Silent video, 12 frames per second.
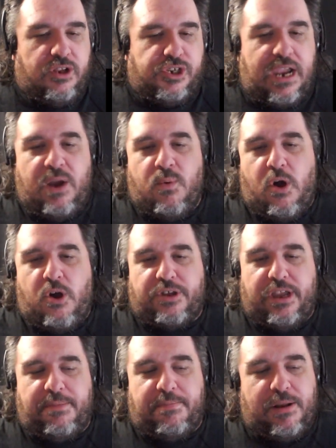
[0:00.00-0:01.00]

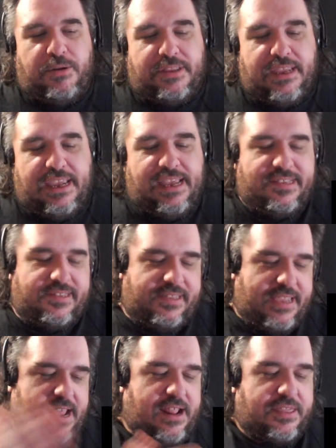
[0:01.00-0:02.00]
Jaywalking, penalty is
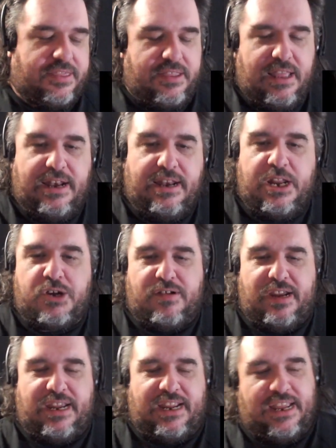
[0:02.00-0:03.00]
death.
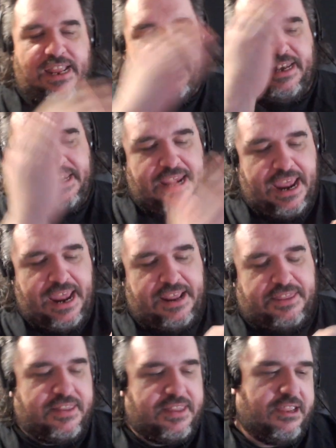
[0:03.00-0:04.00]
Littering,
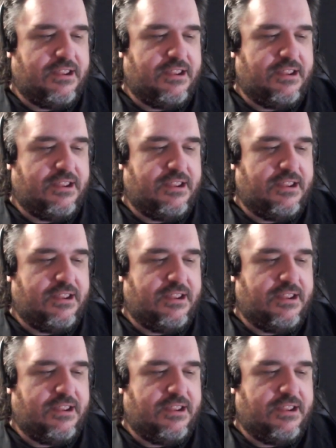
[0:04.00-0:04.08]
death.